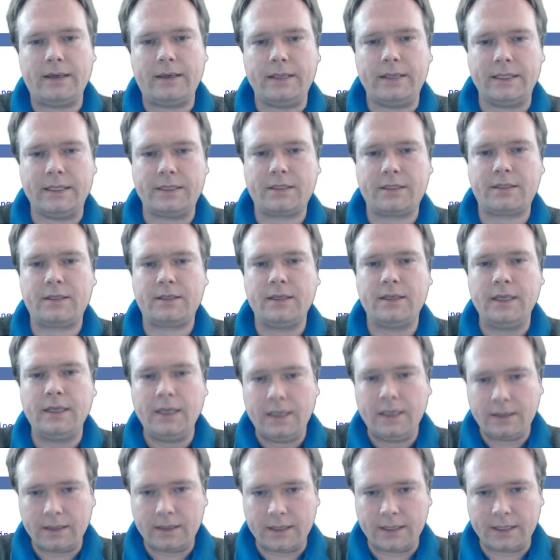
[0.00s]
list,
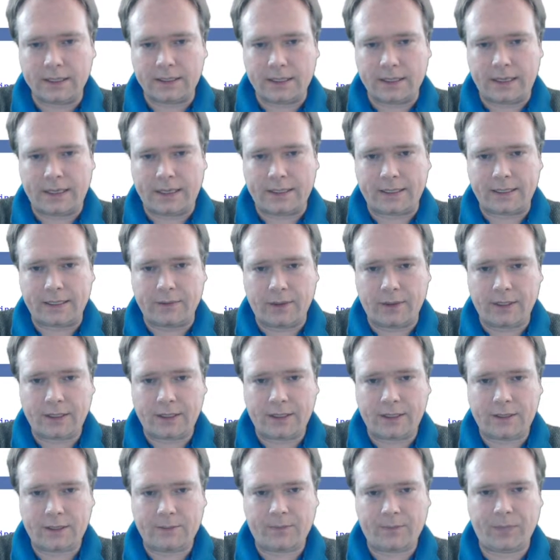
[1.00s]
the list that I actually
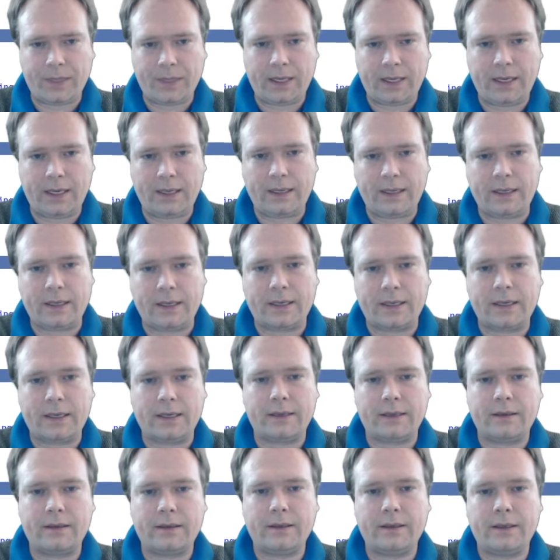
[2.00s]
wanted, and then I
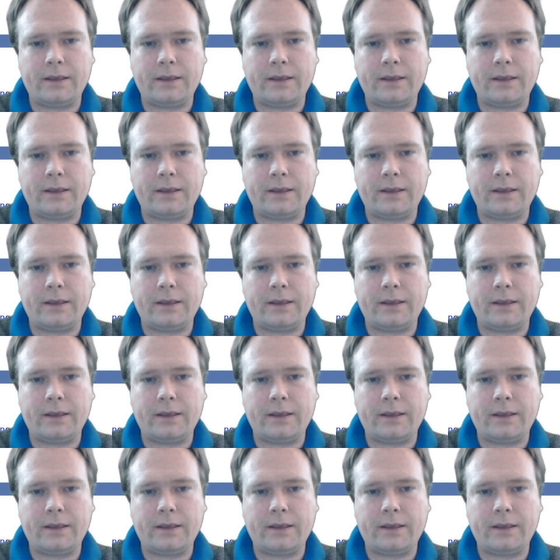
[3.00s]
can